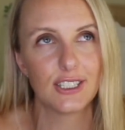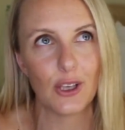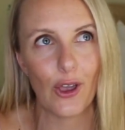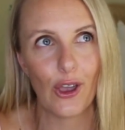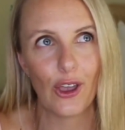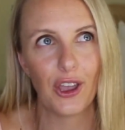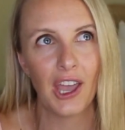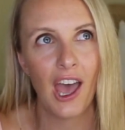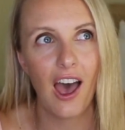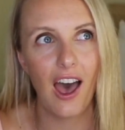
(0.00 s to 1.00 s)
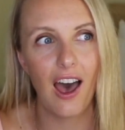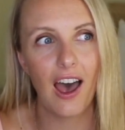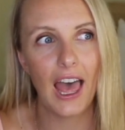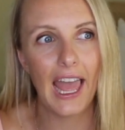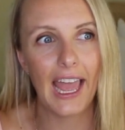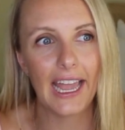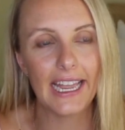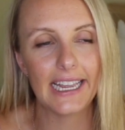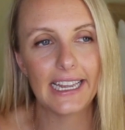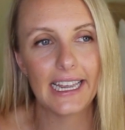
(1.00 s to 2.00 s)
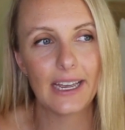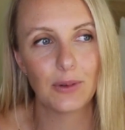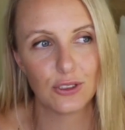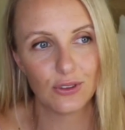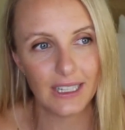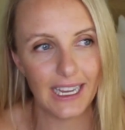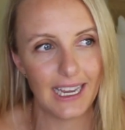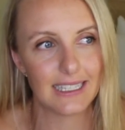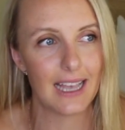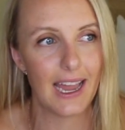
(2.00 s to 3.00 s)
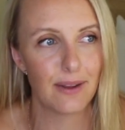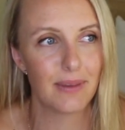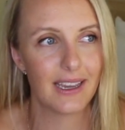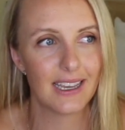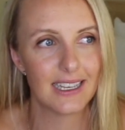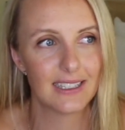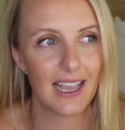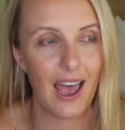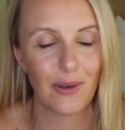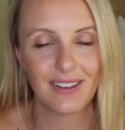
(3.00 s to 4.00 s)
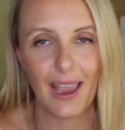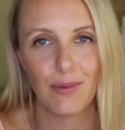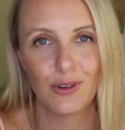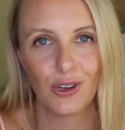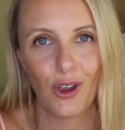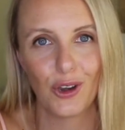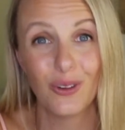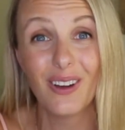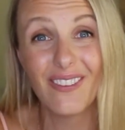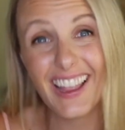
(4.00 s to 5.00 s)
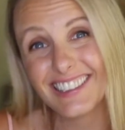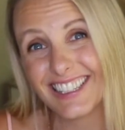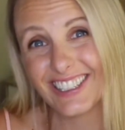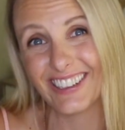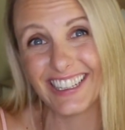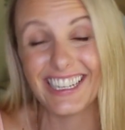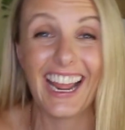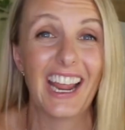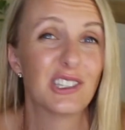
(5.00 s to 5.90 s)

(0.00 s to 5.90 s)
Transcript: So I was really excited because I was able to go to events during the day.